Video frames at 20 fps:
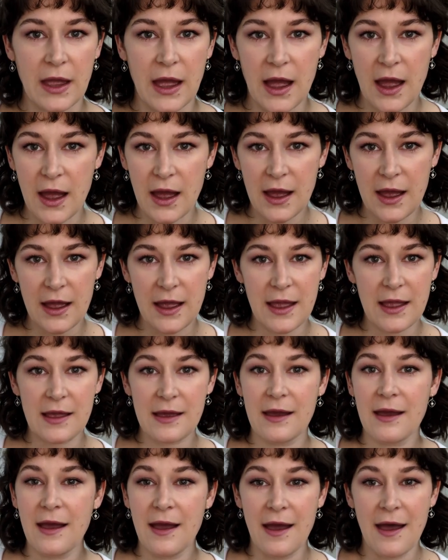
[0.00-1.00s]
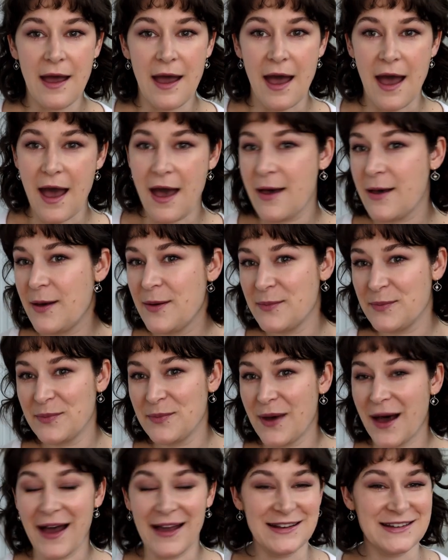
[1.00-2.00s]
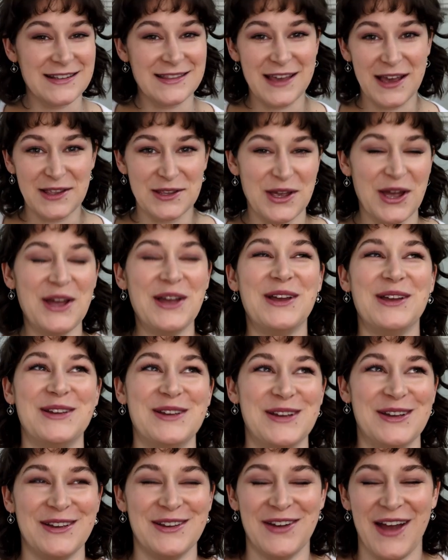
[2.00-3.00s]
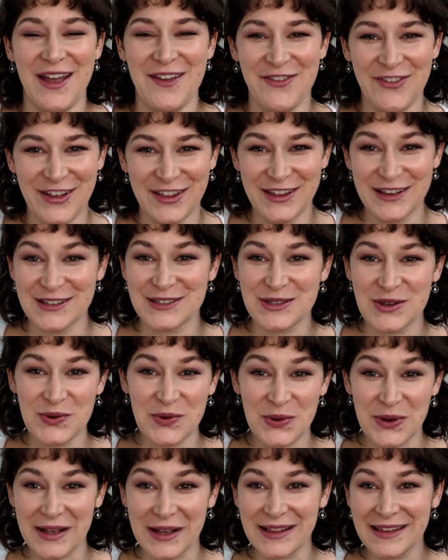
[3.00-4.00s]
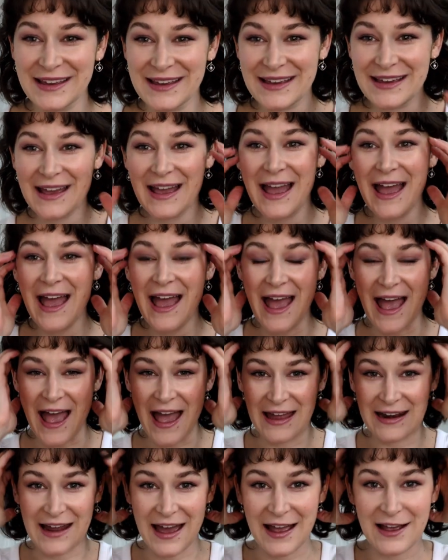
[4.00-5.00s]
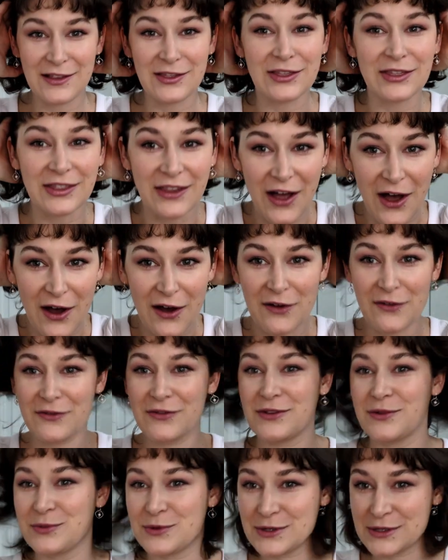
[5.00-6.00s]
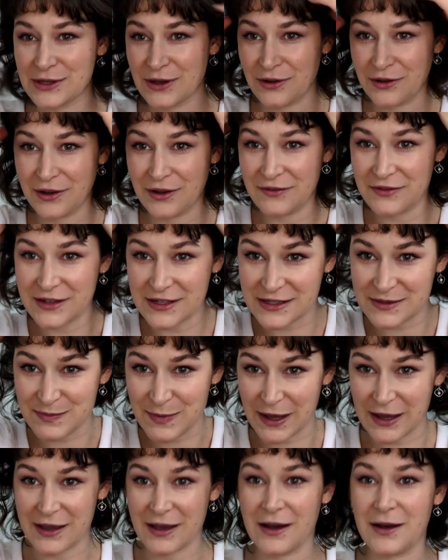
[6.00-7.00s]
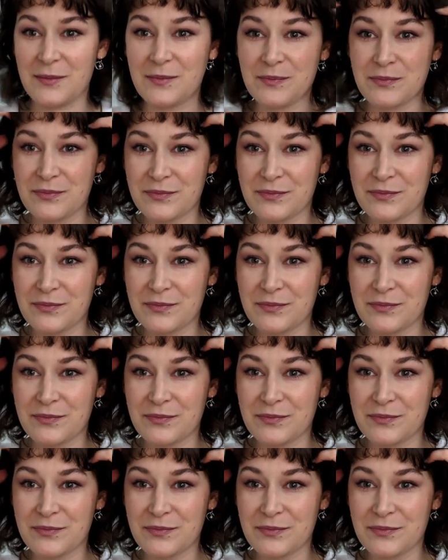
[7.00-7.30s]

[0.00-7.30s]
I did that I feel like so quickly, and I love the result of this makeup.